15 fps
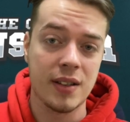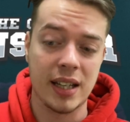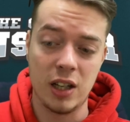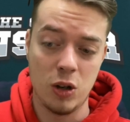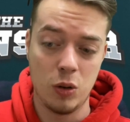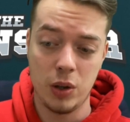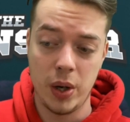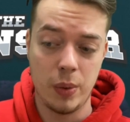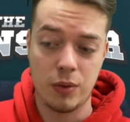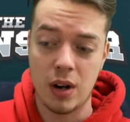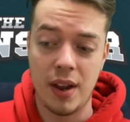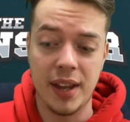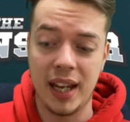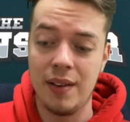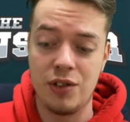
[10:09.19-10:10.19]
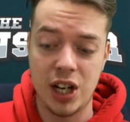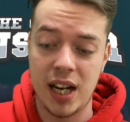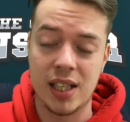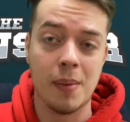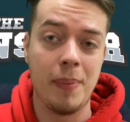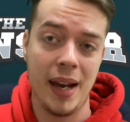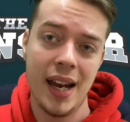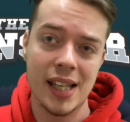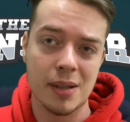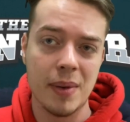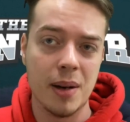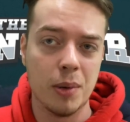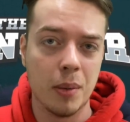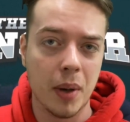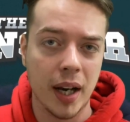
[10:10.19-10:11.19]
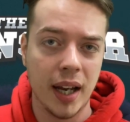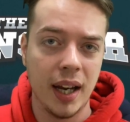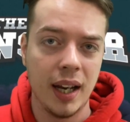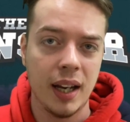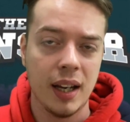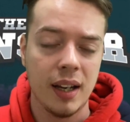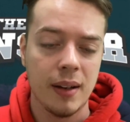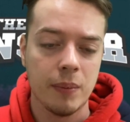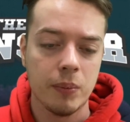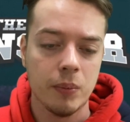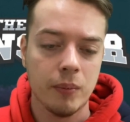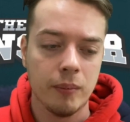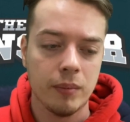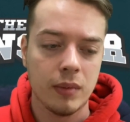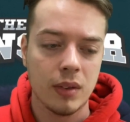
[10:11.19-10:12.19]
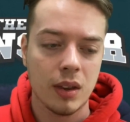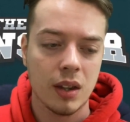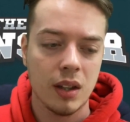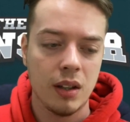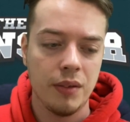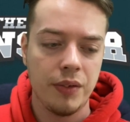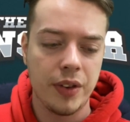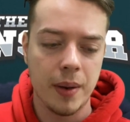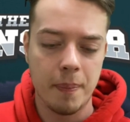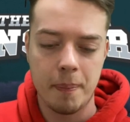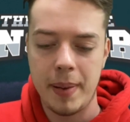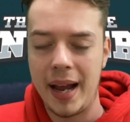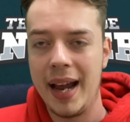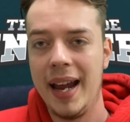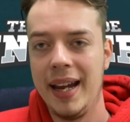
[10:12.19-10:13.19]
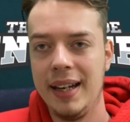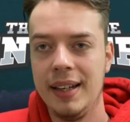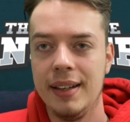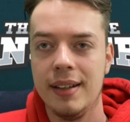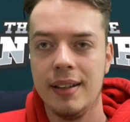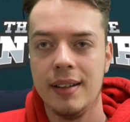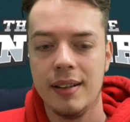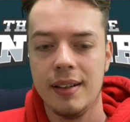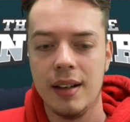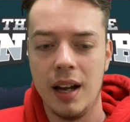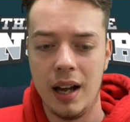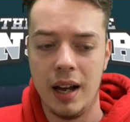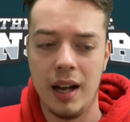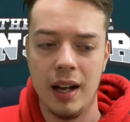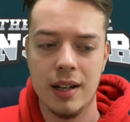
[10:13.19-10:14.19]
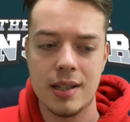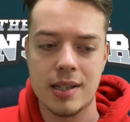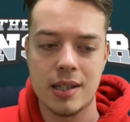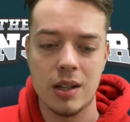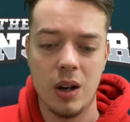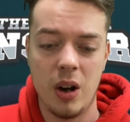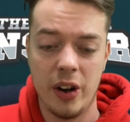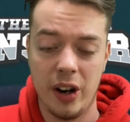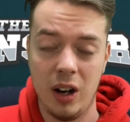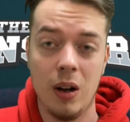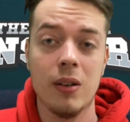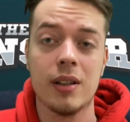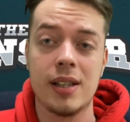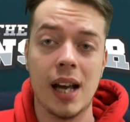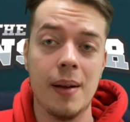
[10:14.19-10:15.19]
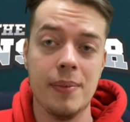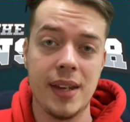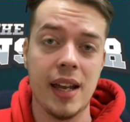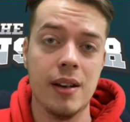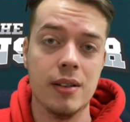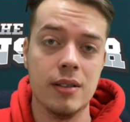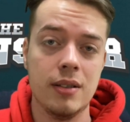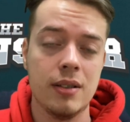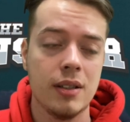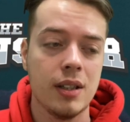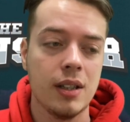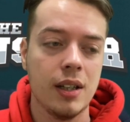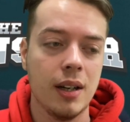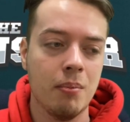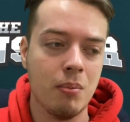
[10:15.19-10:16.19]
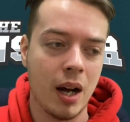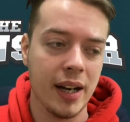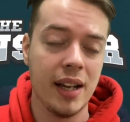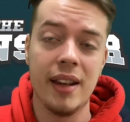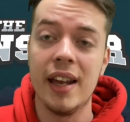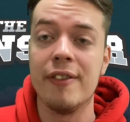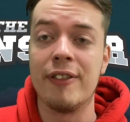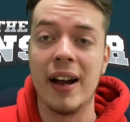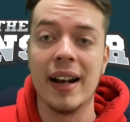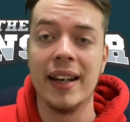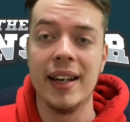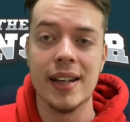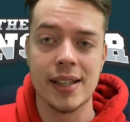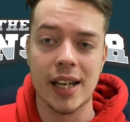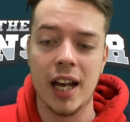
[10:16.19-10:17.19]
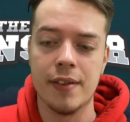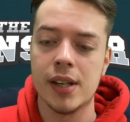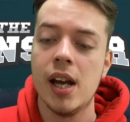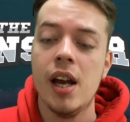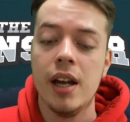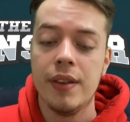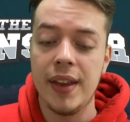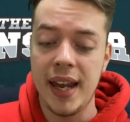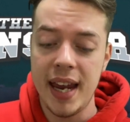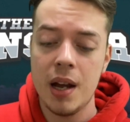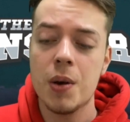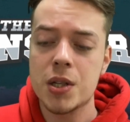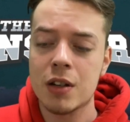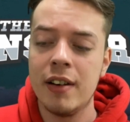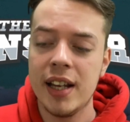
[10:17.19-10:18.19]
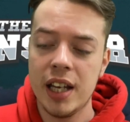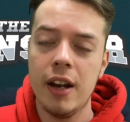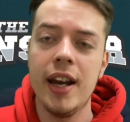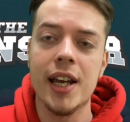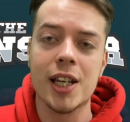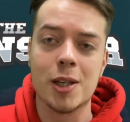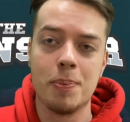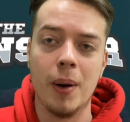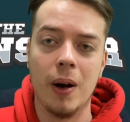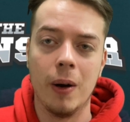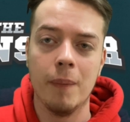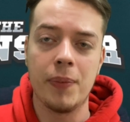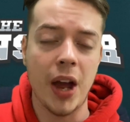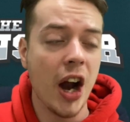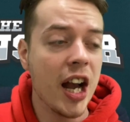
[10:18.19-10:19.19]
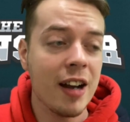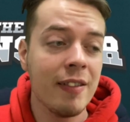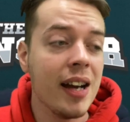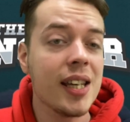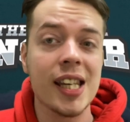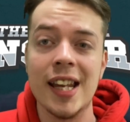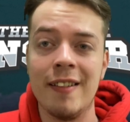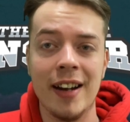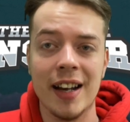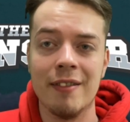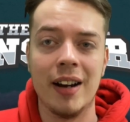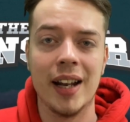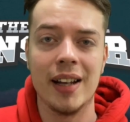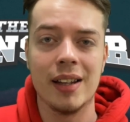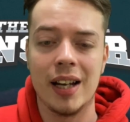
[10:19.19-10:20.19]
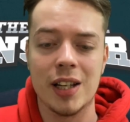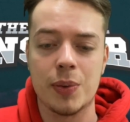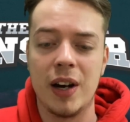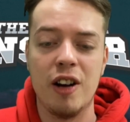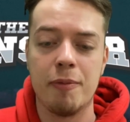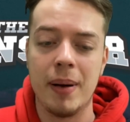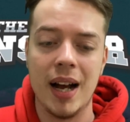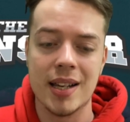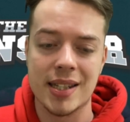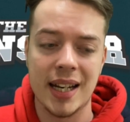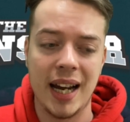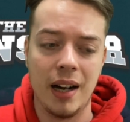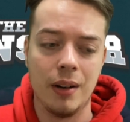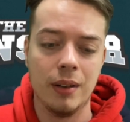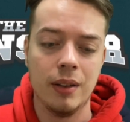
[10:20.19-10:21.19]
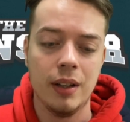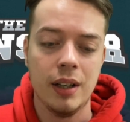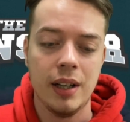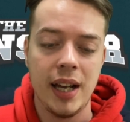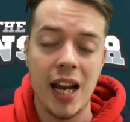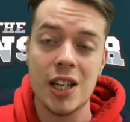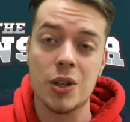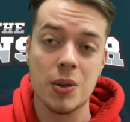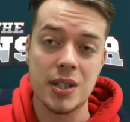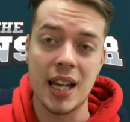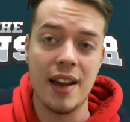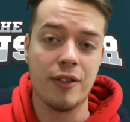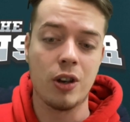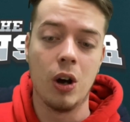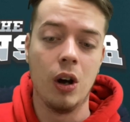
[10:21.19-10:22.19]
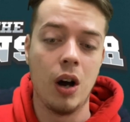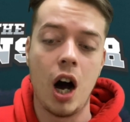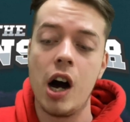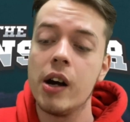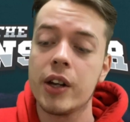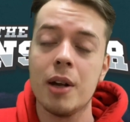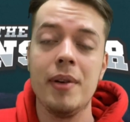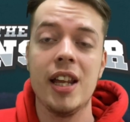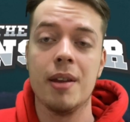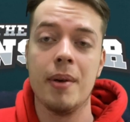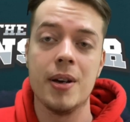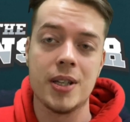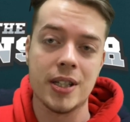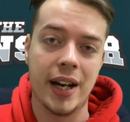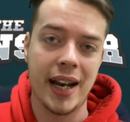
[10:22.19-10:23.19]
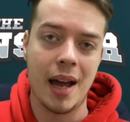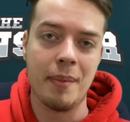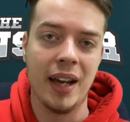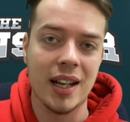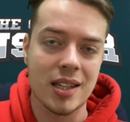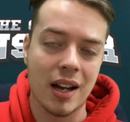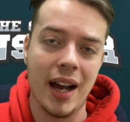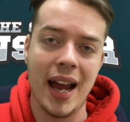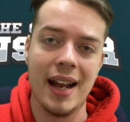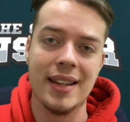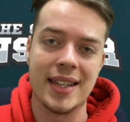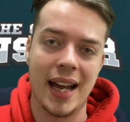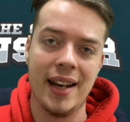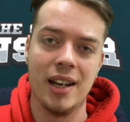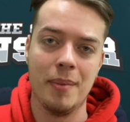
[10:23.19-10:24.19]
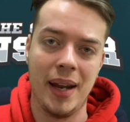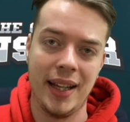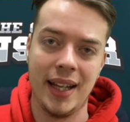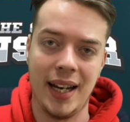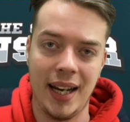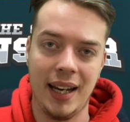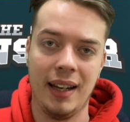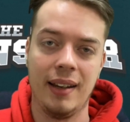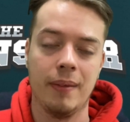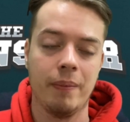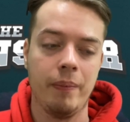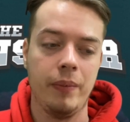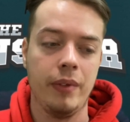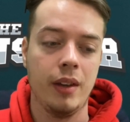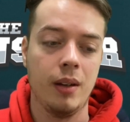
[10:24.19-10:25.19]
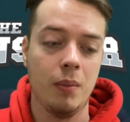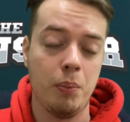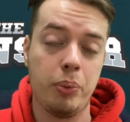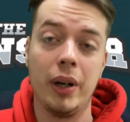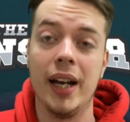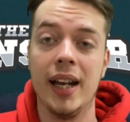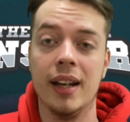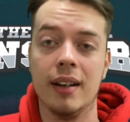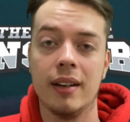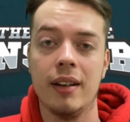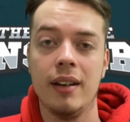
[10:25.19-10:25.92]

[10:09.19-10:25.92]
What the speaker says: Like you'd rather give Jason Peters a bit more money than pay Ertz on a long-term deal money that he frankly deserves. The Eagles are in a unique spot. The only reason they're only running like 12 personnel is because they've got arguably the most dynamic tight end tandem in the league. Brilliant.